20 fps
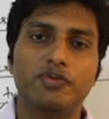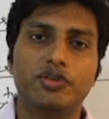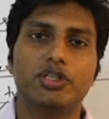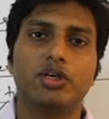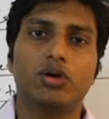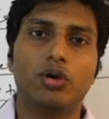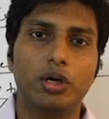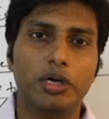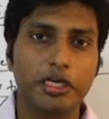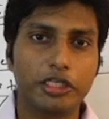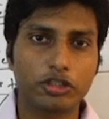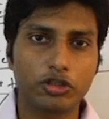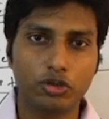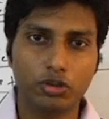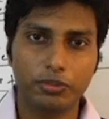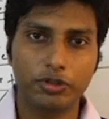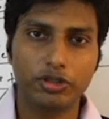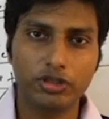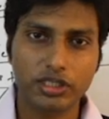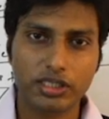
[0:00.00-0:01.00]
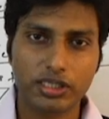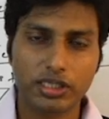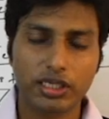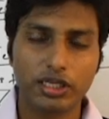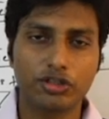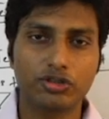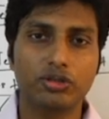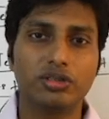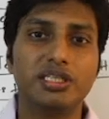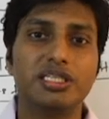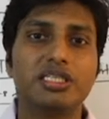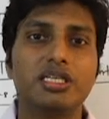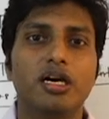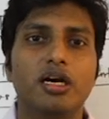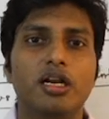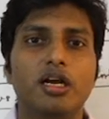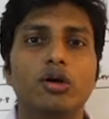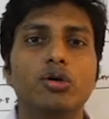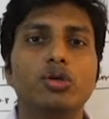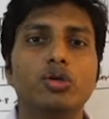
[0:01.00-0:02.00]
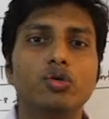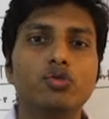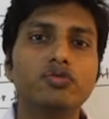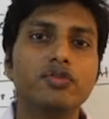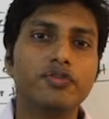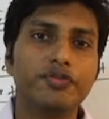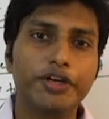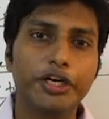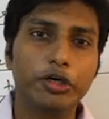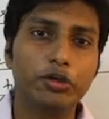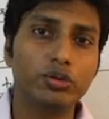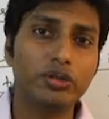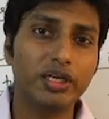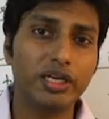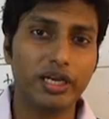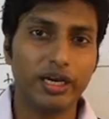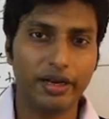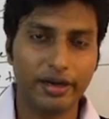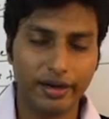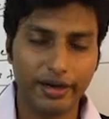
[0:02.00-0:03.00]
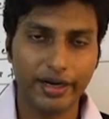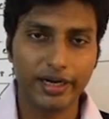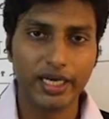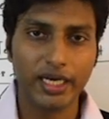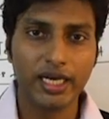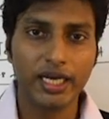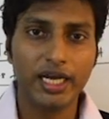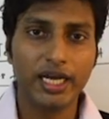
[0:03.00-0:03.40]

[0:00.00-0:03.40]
which are called as lobules. So these are around 250 to 300,